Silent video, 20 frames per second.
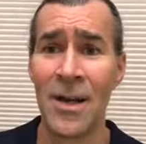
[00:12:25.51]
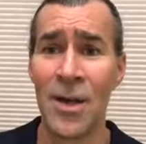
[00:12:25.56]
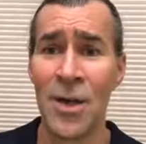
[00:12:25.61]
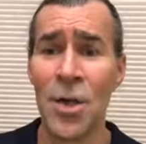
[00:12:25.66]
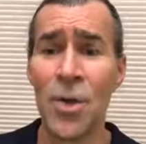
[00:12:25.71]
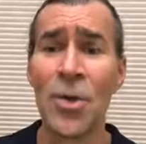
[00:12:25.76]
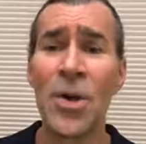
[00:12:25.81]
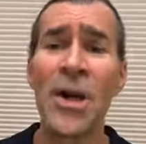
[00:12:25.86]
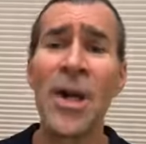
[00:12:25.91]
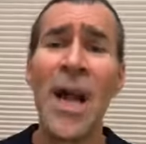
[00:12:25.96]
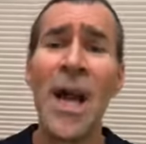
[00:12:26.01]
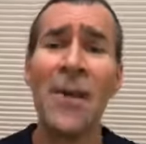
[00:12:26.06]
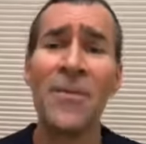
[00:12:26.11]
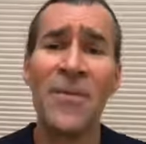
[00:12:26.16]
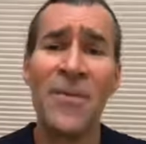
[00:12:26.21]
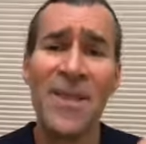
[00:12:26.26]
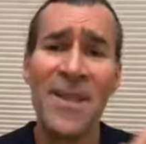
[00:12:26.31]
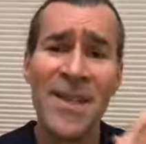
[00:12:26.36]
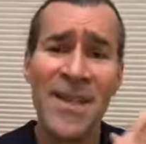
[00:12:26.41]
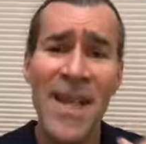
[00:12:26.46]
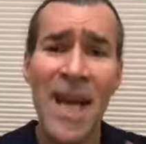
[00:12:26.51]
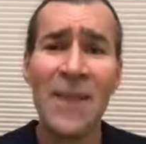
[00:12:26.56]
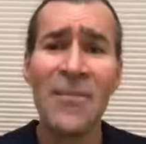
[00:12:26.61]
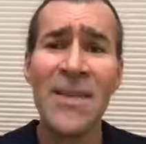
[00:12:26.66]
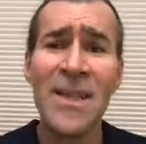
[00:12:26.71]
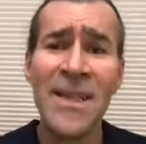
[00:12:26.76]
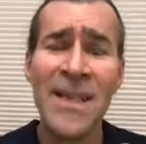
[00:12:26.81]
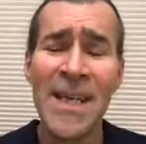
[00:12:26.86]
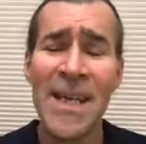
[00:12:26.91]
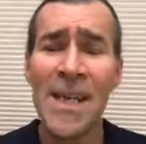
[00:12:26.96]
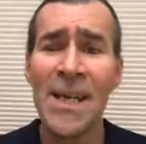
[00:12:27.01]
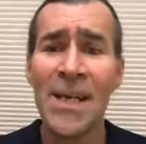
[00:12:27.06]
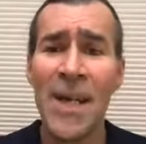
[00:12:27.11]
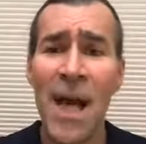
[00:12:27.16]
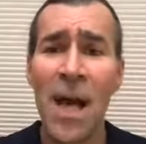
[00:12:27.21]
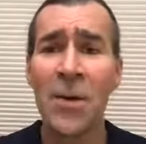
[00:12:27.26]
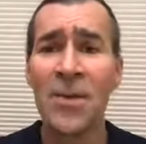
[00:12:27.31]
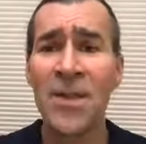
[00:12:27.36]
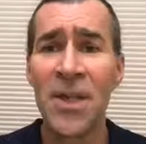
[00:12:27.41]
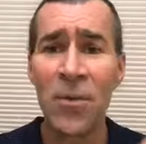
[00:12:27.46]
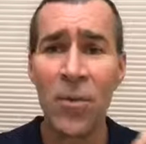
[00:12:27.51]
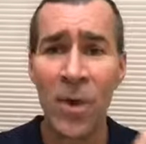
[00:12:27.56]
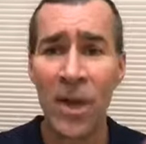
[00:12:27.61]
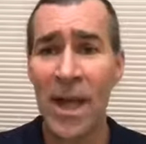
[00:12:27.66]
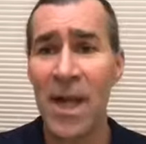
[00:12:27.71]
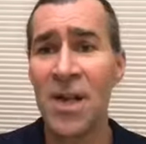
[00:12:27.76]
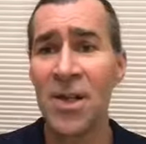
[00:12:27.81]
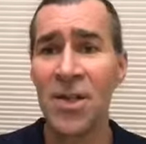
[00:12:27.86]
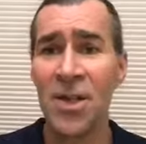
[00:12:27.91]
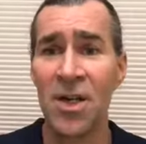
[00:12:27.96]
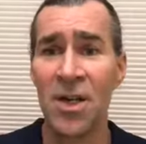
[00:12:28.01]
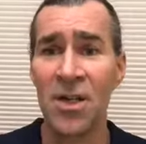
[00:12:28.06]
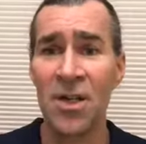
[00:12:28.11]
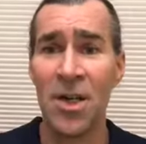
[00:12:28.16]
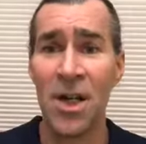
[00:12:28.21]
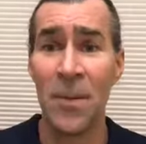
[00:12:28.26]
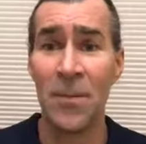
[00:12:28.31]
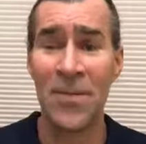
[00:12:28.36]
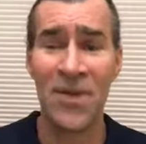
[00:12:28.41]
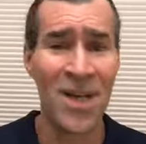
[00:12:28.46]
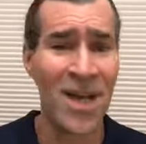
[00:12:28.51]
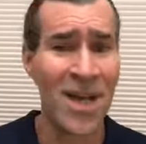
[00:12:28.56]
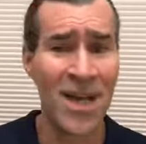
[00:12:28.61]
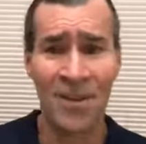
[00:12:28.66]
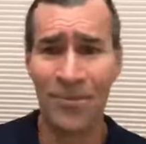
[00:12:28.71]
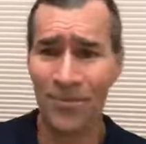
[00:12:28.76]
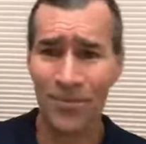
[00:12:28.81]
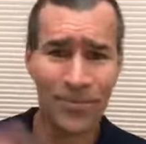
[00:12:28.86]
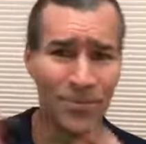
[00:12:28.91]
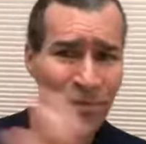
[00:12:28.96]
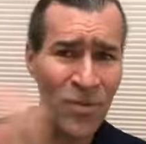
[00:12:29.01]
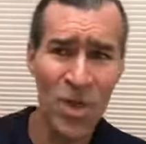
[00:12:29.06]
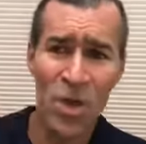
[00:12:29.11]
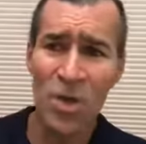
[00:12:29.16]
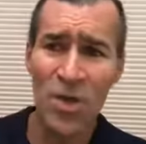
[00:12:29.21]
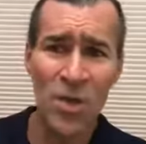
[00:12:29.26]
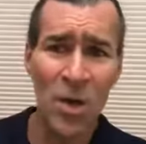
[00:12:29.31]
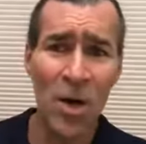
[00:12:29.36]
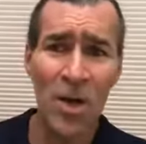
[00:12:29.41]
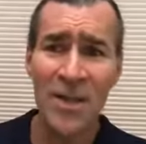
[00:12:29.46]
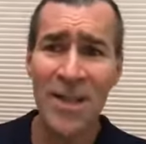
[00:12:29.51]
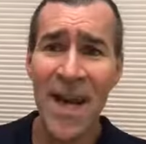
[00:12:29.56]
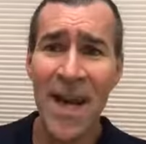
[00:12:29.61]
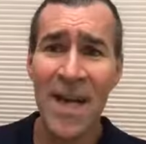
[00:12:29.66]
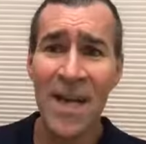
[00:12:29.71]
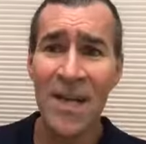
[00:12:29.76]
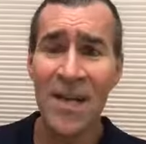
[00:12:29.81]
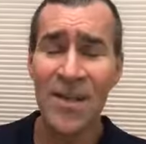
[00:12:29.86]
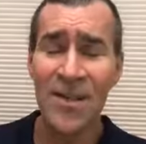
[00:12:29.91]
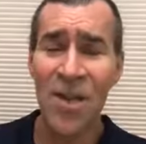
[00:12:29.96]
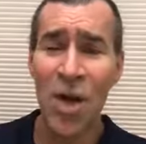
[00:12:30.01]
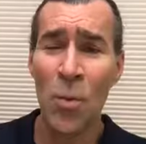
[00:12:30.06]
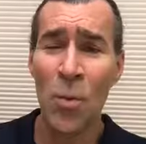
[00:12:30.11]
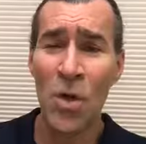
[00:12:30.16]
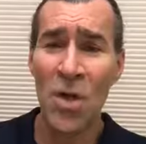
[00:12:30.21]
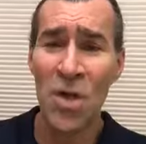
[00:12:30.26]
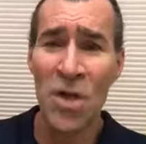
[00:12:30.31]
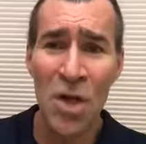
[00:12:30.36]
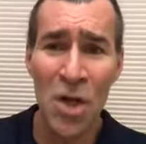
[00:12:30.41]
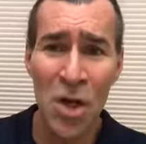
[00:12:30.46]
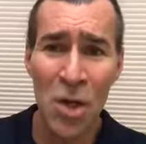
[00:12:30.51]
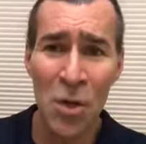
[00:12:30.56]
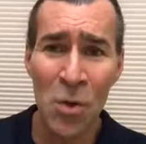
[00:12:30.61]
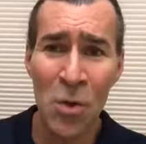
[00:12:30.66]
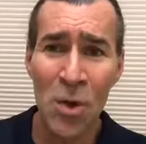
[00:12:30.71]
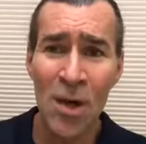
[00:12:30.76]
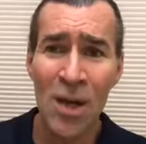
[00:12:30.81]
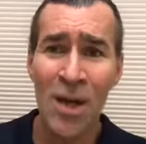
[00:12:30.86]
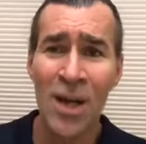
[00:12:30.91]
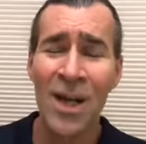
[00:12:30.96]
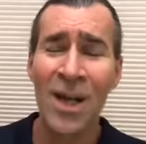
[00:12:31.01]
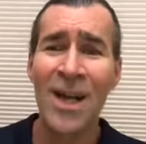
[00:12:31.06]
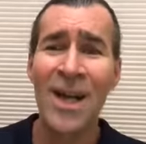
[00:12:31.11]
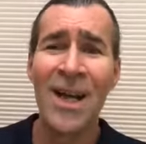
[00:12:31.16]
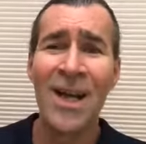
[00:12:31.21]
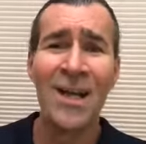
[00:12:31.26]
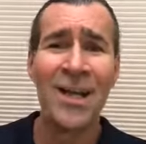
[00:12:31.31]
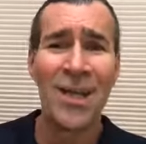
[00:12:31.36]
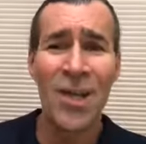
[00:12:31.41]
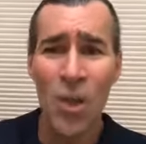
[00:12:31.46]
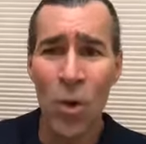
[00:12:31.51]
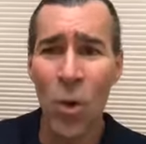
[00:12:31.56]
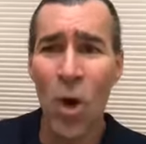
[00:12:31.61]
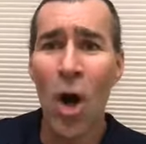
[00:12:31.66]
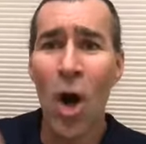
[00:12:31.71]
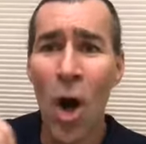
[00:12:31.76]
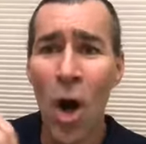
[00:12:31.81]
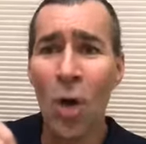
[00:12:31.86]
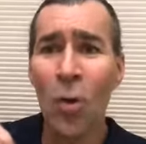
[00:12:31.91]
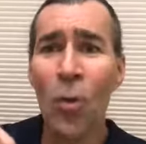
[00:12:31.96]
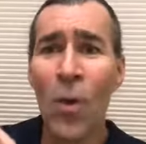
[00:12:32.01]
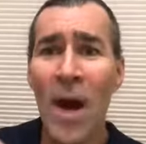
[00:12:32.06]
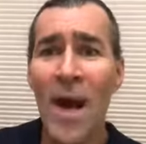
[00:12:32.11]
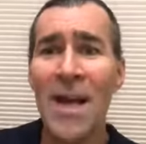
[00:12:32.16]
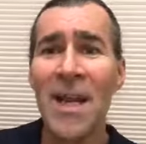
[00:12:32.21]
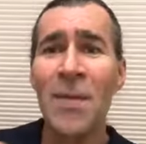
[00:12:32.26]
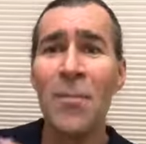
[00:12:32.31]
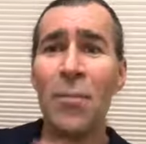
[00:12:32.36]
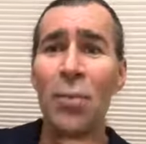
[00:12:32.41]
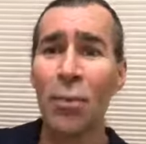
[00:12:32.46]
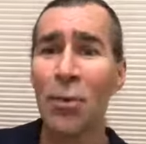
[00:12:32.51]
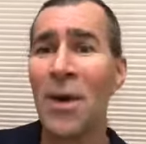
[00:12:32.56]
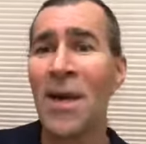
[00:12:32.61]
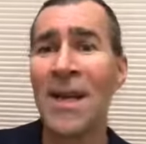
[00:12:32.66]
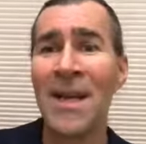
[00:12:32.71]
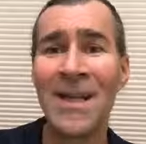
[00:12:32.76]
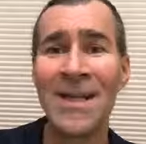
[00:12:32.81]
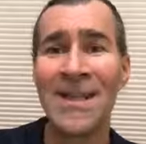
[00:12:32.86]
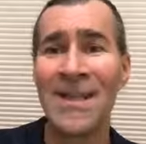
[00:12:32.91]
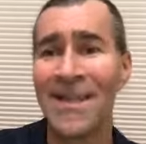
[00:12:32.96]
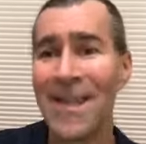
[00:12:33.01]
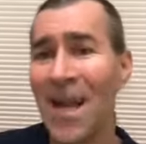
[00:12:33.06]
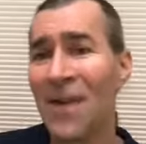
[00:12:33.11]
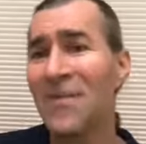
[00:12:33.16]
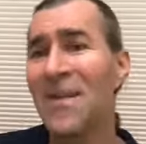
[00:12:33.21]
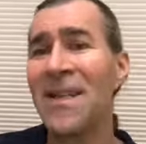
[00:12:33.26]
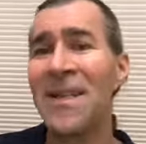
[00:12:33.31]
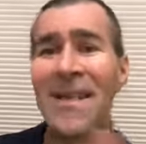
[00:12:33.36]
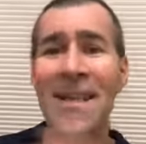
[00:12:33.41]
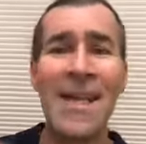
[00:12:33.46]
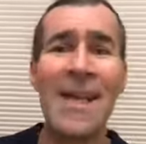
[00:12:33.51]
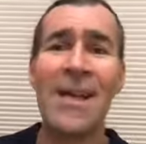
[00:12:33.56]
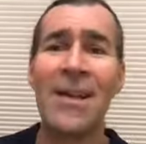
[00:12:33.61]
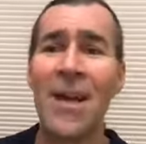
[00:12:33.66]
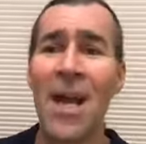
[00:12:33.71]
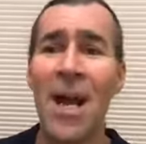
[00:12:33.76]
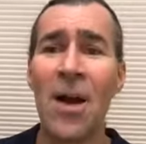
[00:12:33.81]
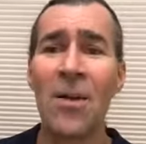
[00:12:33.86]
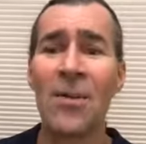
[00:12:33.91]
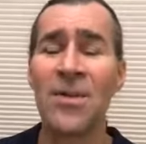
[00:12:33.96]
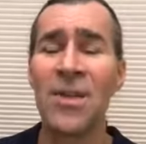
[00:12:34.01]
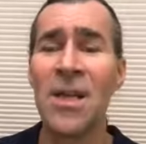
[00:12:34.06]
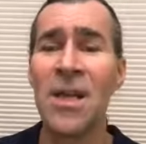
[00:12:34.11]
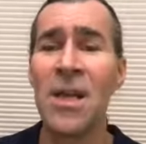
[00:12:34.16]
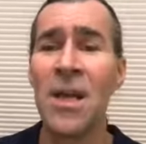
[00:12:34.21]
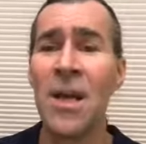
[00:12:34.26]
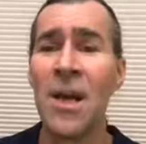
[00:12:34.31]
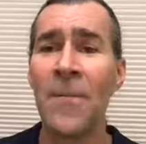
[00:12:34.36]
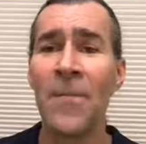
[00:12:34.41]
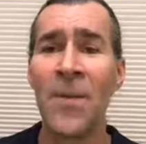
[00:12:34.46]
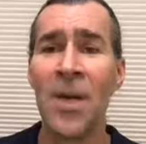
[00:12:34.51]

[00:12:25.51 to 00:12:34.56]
You could have 17 lousy relationships. You start dating someone new, you are already bringing 17 lousy